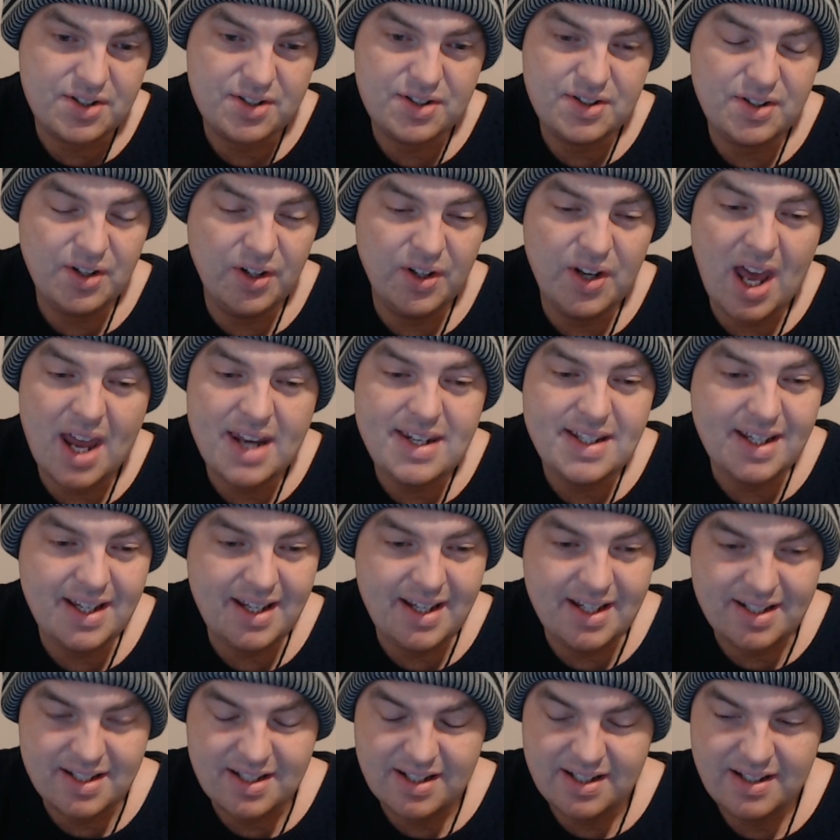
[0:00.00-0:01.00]

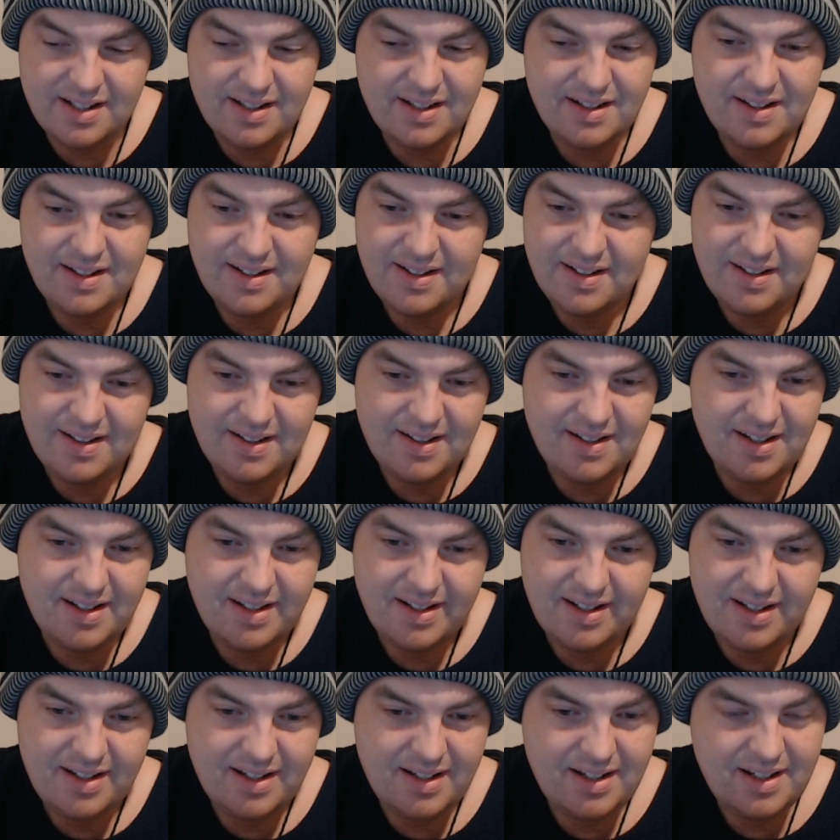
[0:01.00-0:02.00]
unedited,
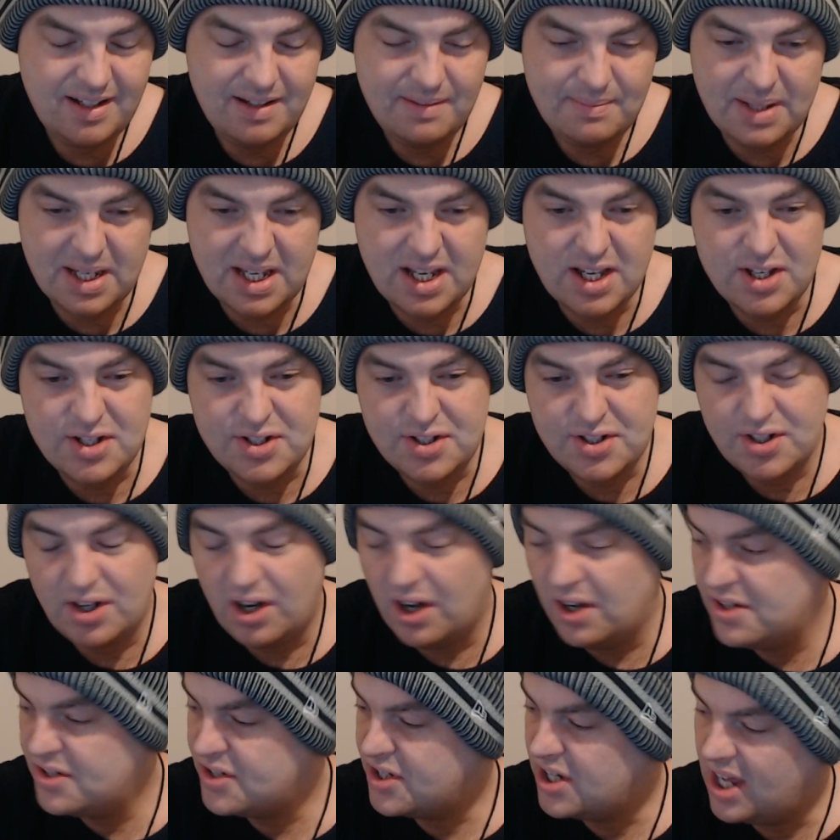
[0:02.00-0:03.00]
because
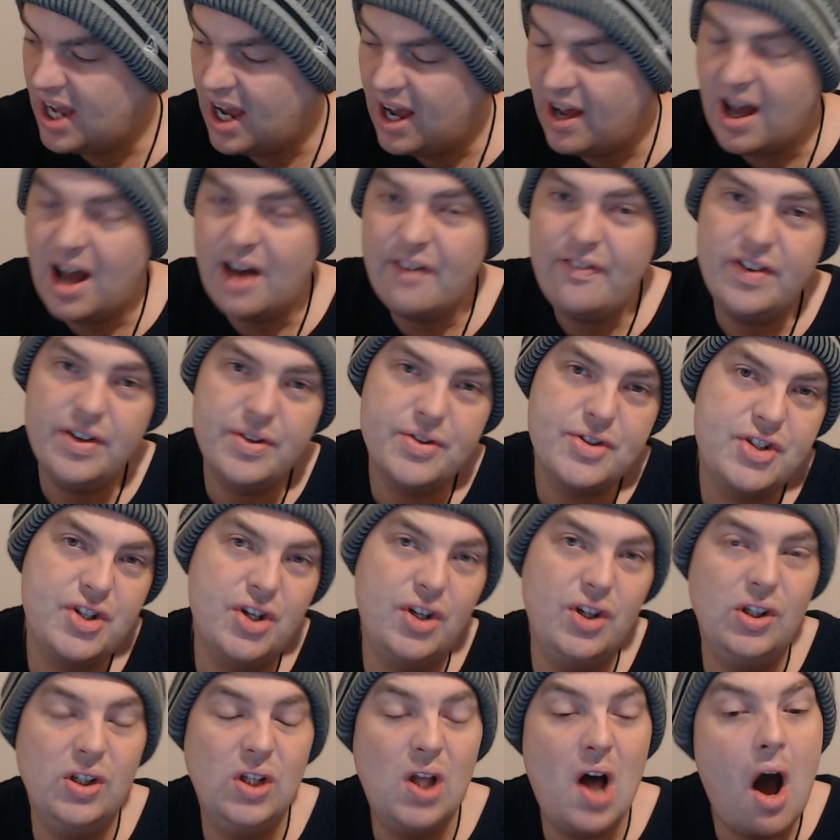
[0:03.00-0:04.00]
honestly I feel so
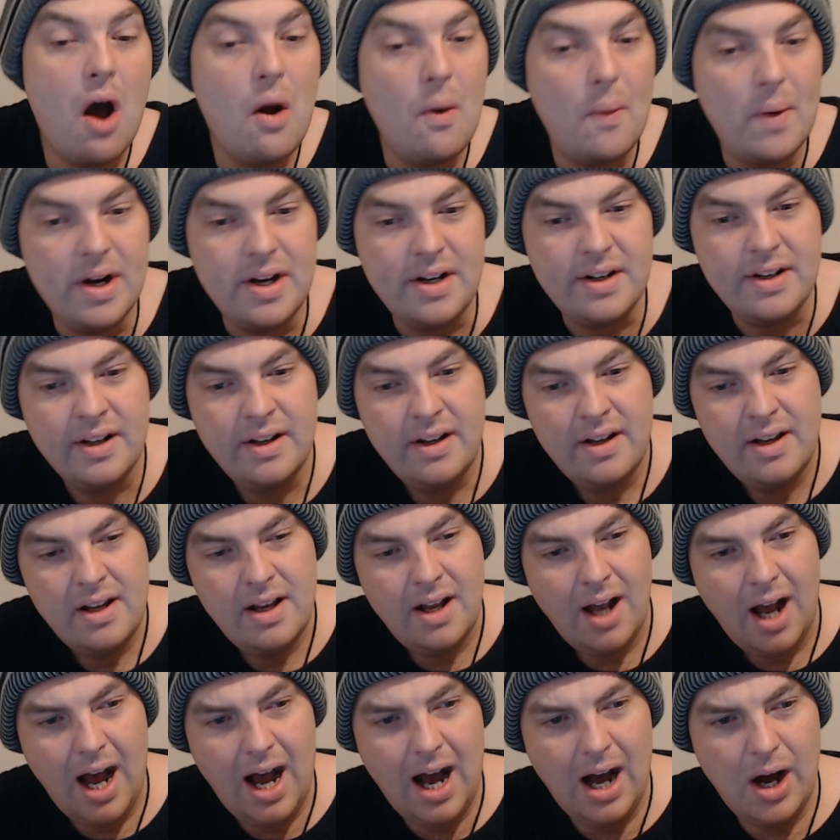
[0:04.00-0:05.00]
low, and
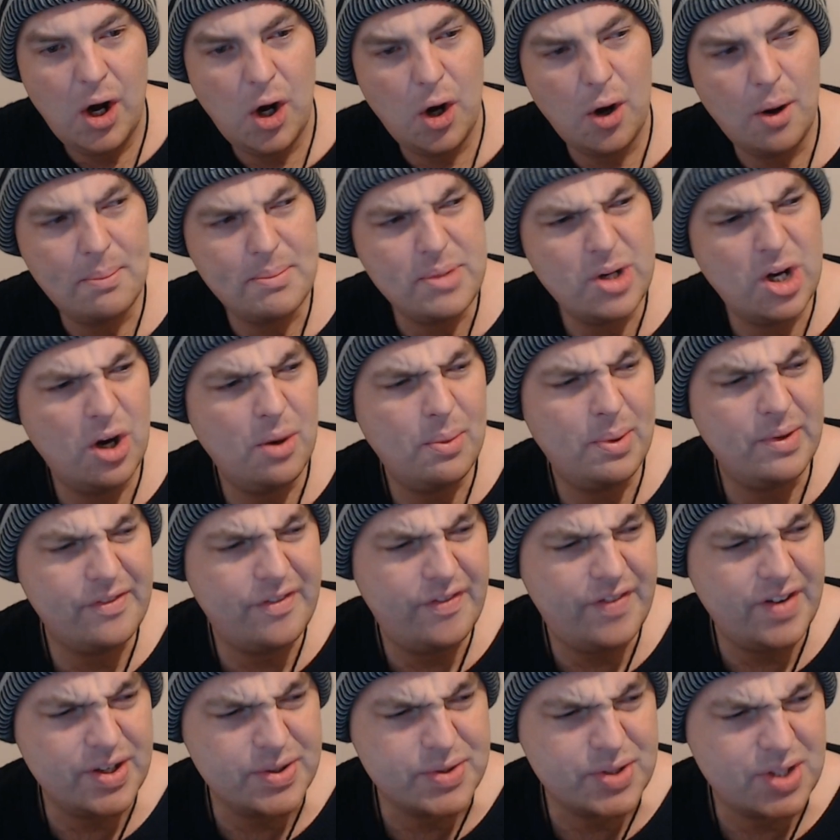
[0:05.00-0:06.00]
I hope no one
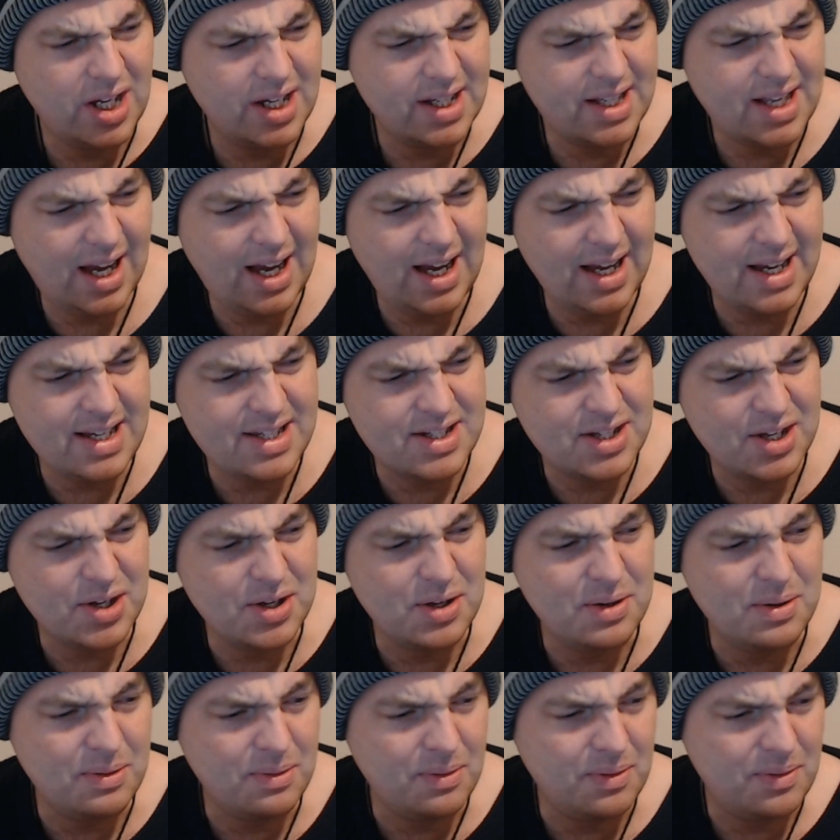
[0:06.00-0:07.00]
feels like I
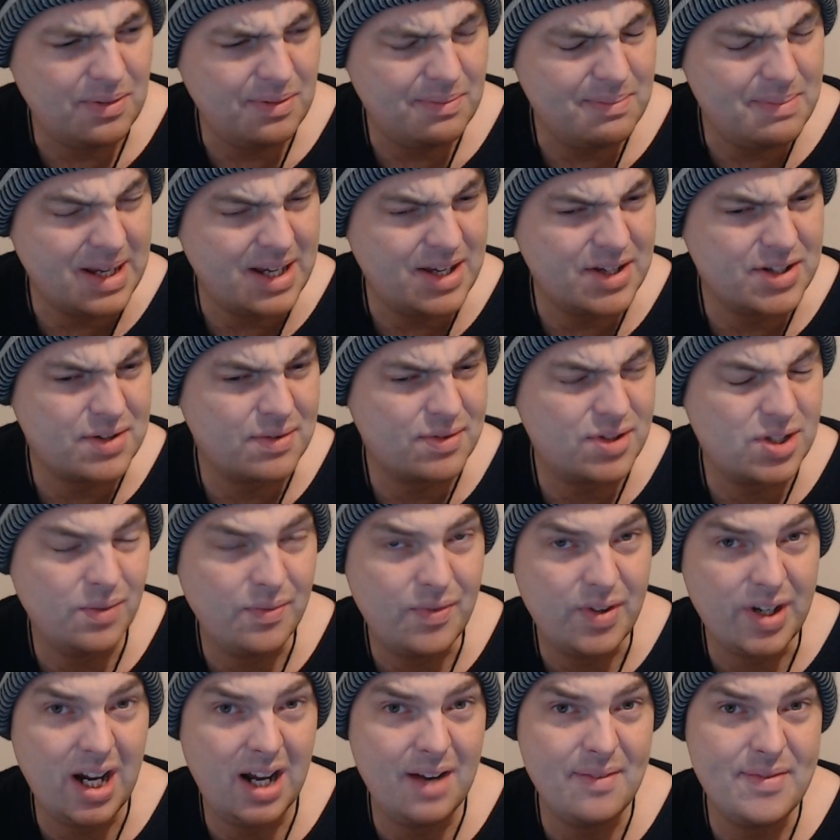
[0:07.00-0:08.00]
do because of something
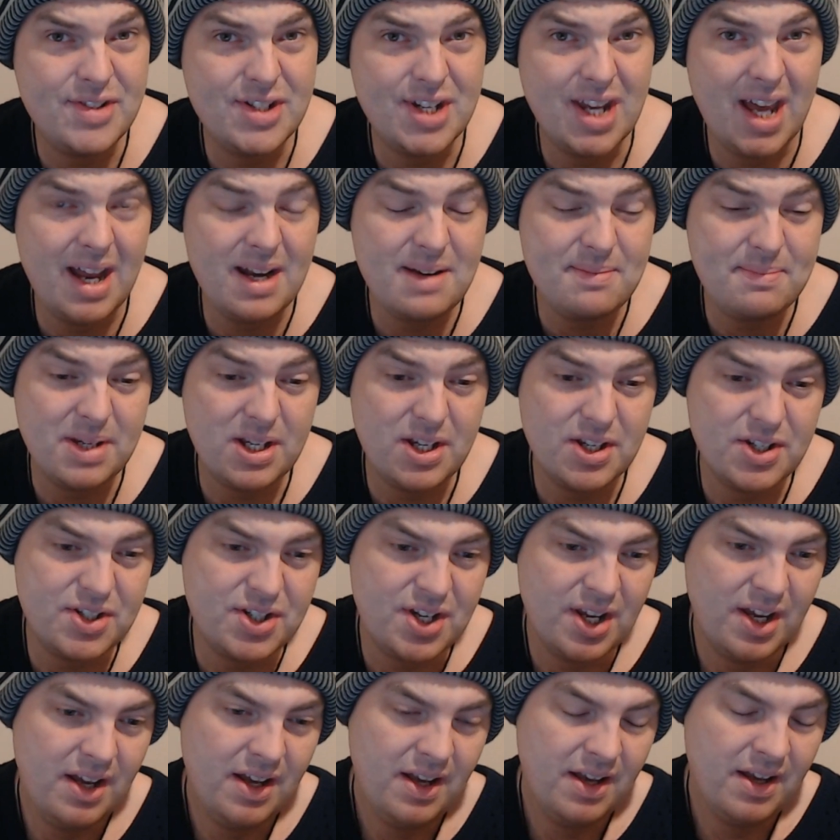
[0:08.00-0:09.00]
I've said. Because
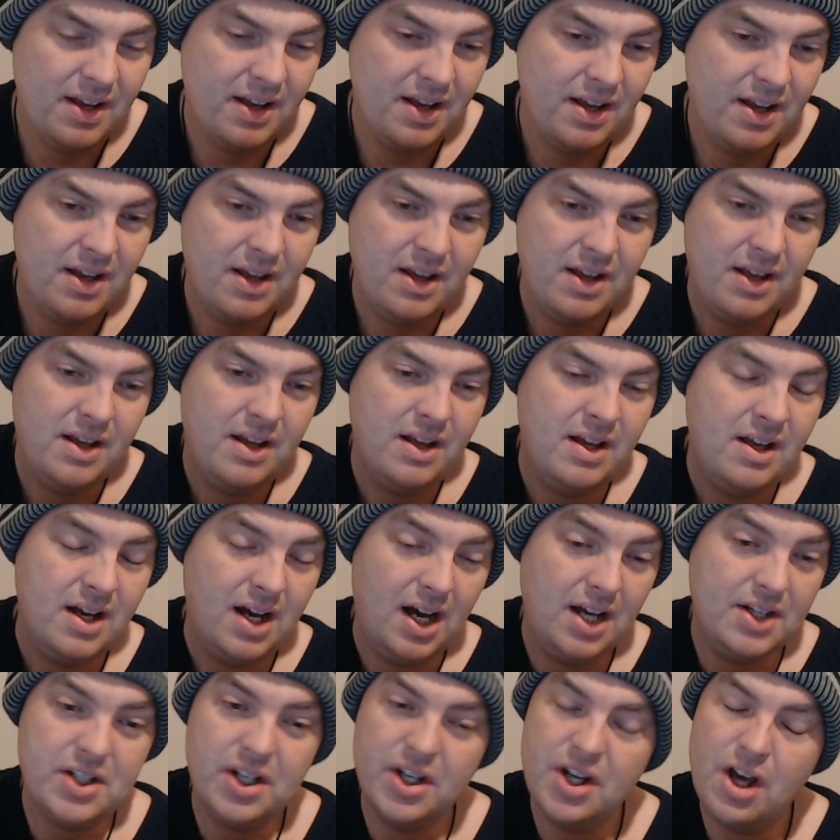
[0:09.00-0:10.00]
I
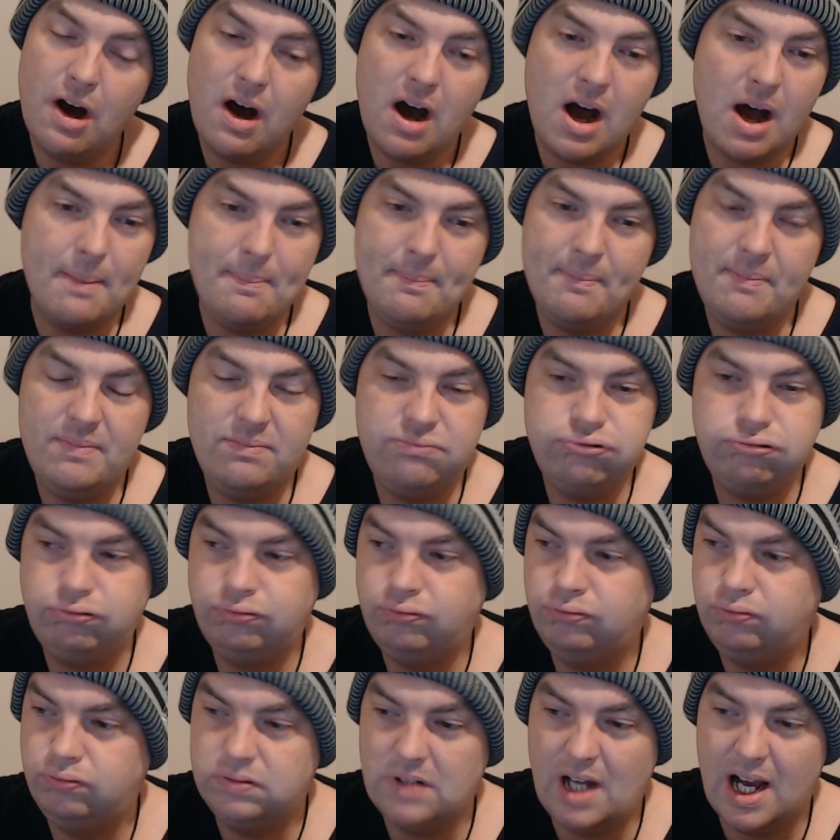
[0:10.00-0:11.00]
don't know,
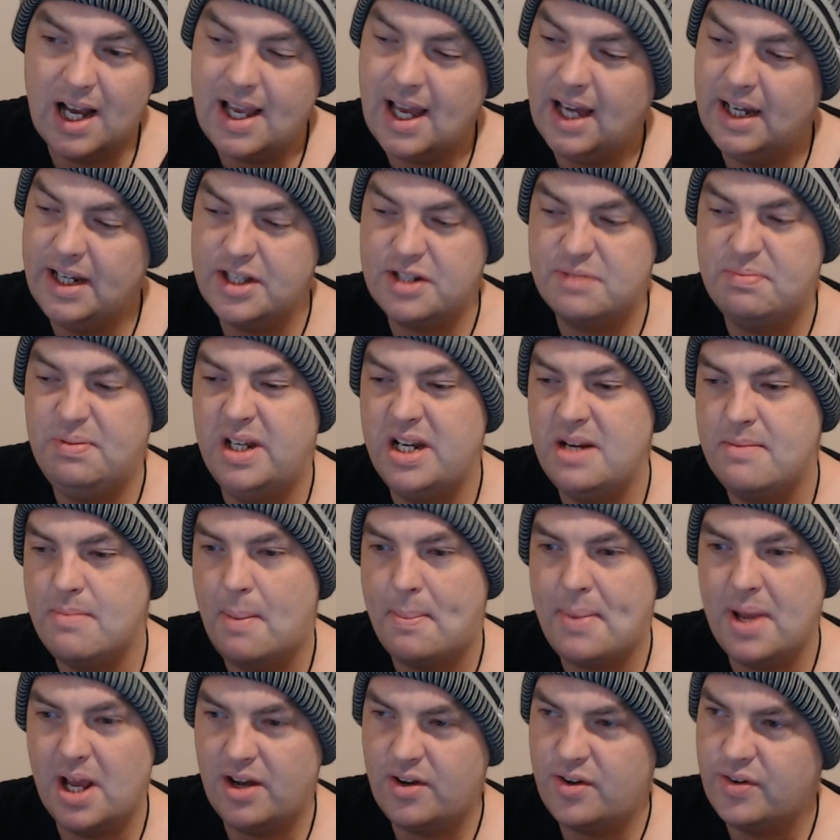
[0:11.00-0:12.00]
I can't explain it. Maybe
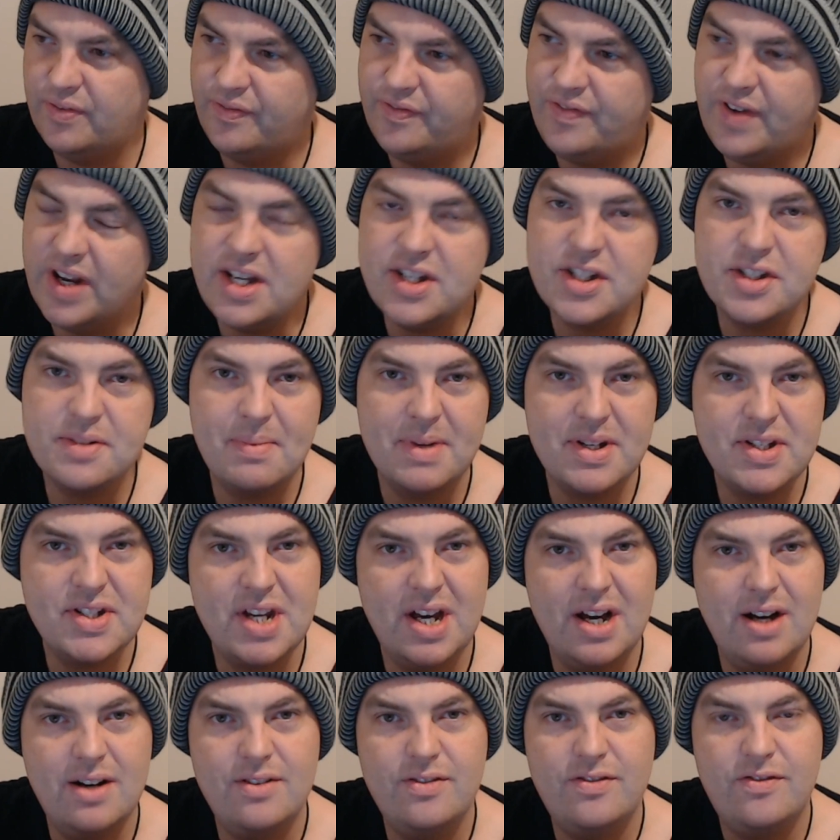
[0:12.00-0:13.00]
I convinced
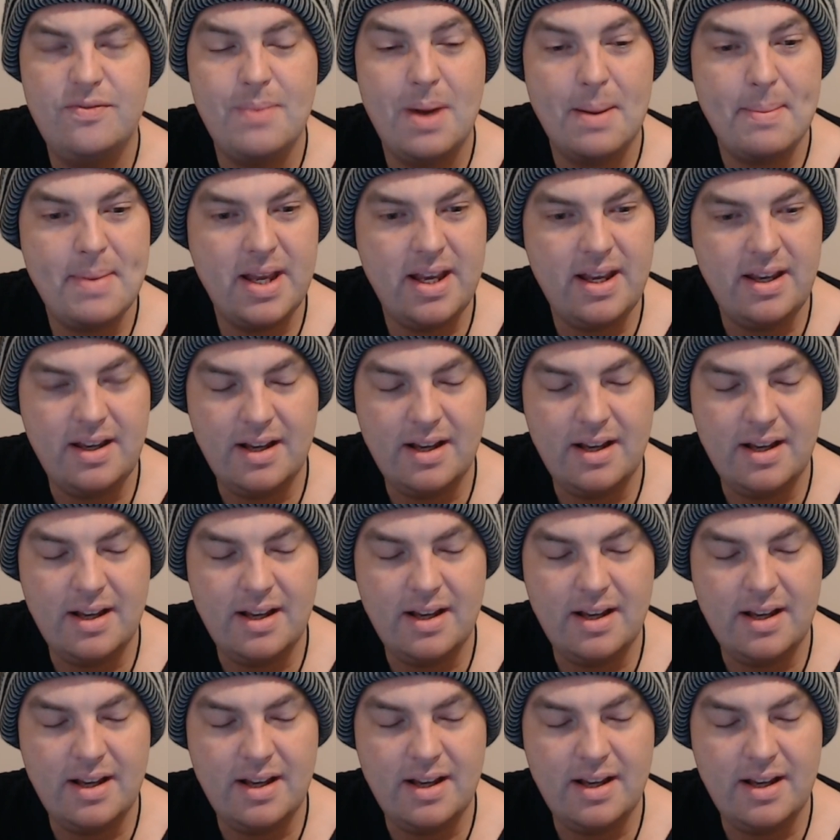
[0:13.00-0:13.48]
myself, maybe